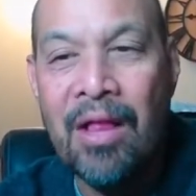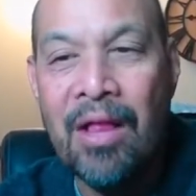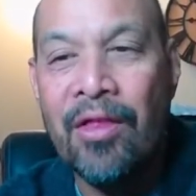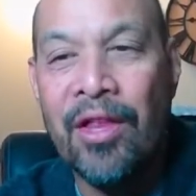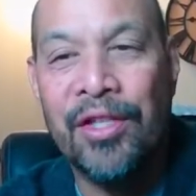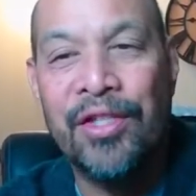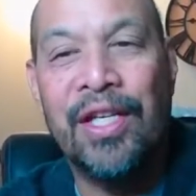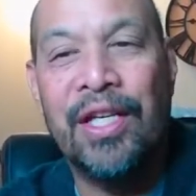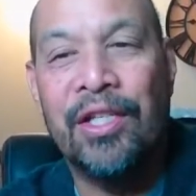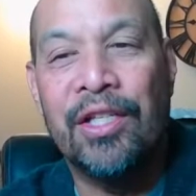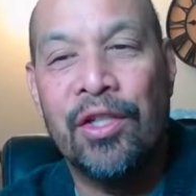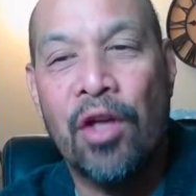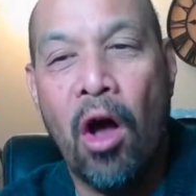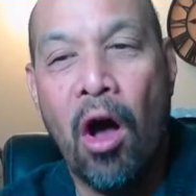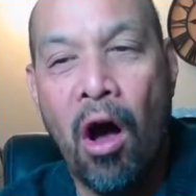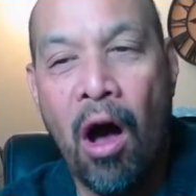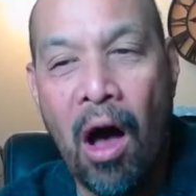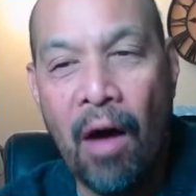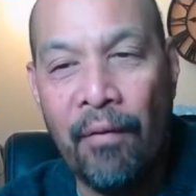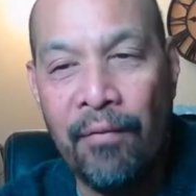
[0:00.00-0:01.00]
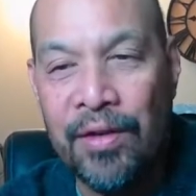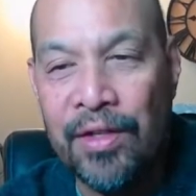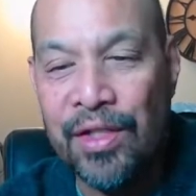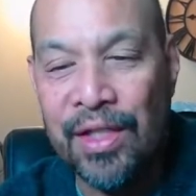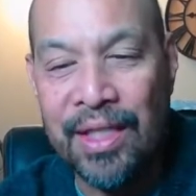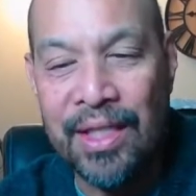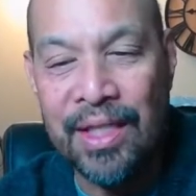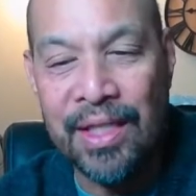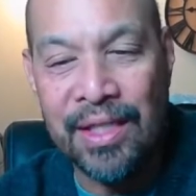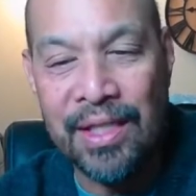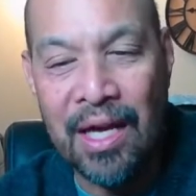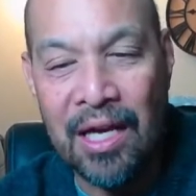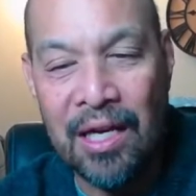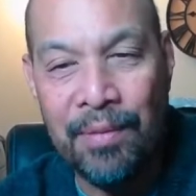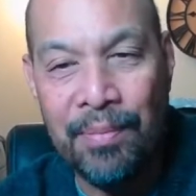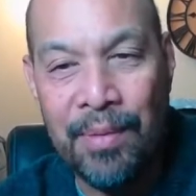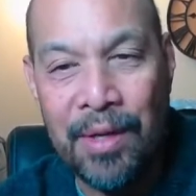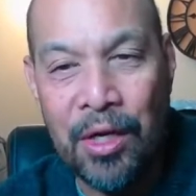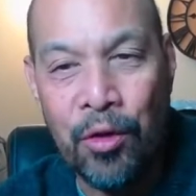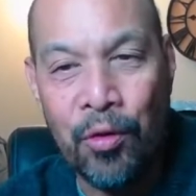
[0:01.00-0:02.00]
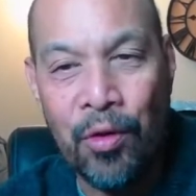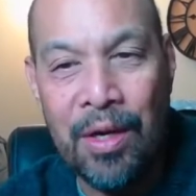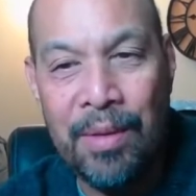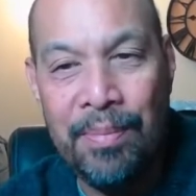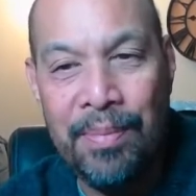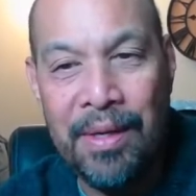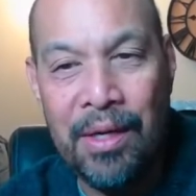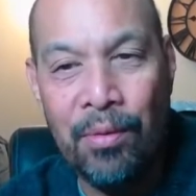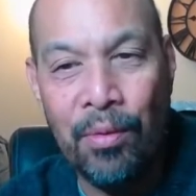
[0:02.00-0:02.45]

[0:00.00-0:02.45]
This thing is obviously designed to be creepy